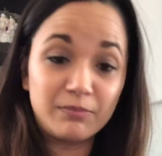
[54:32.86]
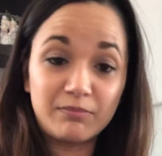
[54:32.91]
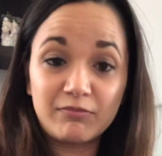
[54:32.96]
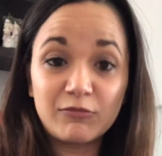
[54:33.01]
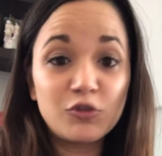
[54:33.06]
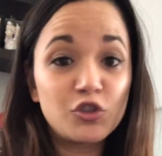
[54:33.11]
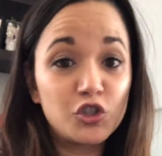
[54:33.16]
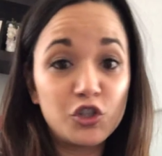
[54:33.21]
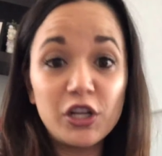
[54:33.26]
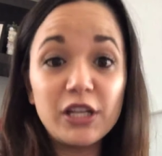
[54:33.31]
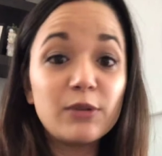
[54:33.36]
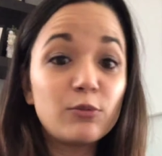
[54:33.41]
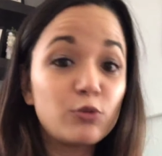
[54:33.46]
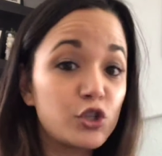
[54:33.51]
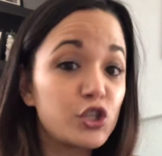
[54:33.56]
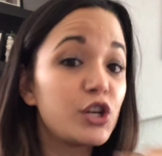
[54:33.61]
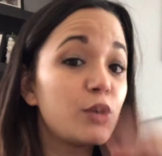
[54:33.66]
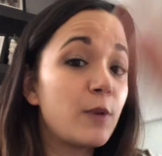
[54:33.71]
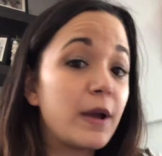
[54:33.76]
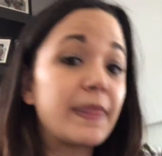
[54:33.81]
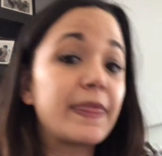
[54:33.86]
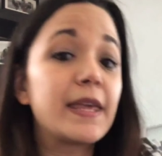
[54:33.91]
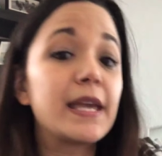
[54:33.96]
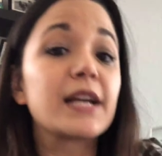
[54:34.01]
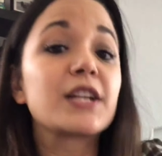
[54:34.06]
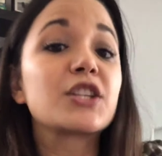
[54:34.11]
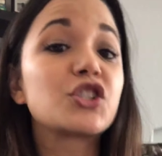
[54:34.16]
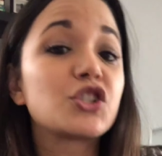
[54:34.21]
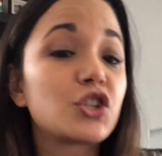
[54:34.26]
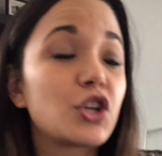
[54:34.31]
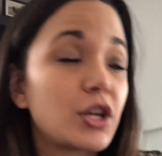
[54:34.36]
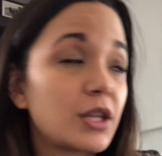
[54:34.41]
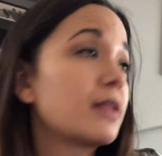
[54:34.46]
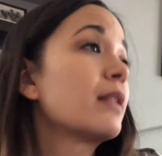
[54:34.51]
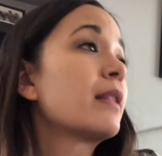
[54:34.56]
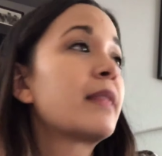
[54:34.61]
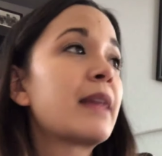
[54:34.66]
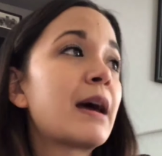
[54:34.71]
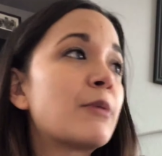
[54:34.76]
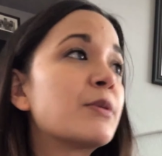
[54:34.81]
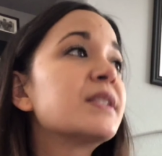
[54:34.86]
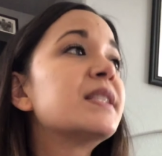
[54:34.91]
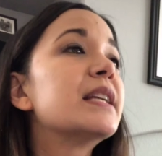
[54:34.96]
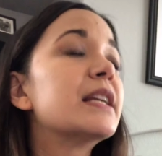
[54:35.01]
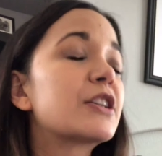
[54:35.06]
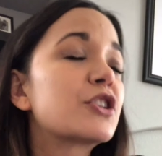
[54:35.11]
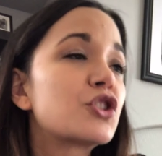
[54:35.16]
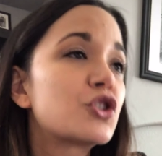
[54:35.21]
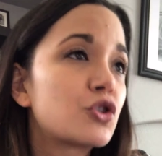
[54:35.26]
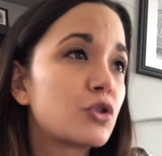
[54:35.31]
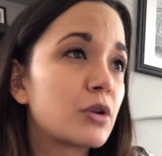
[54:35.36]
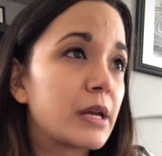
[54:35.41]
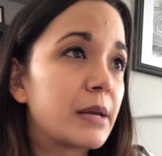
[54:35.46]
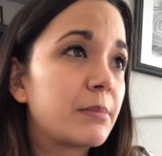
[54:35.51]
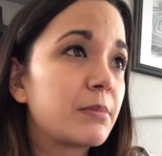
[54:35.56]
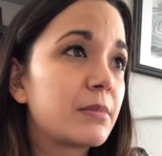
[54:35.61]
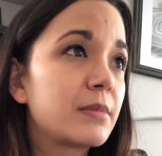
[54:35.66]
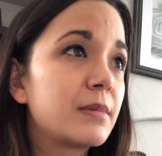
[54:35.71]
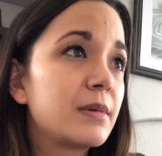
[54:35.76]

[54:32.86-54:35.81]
She went that was the extreme.